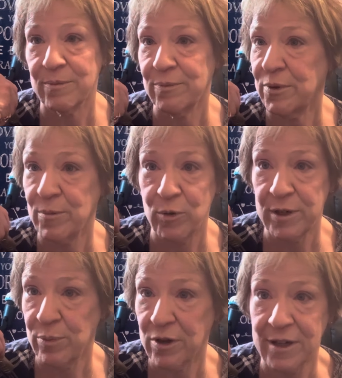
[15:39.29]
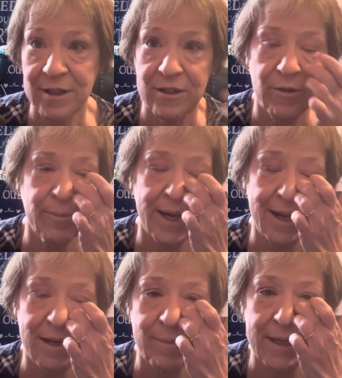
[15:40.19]
promoted products or by
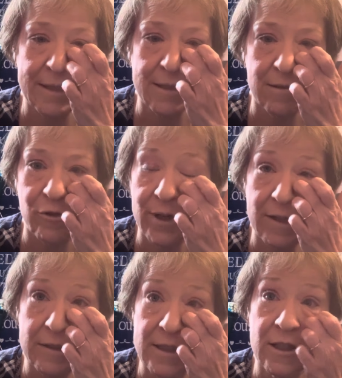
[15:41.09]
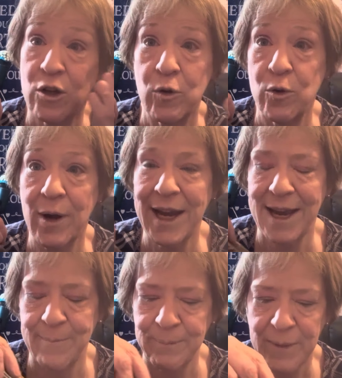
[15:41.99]
any means, L'Oreal doesn't know who I
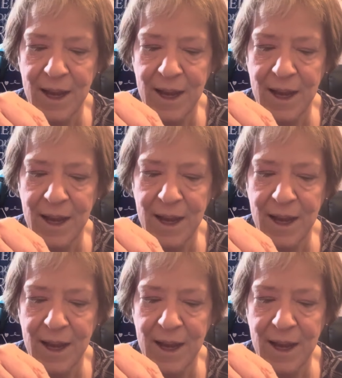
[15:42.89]
am.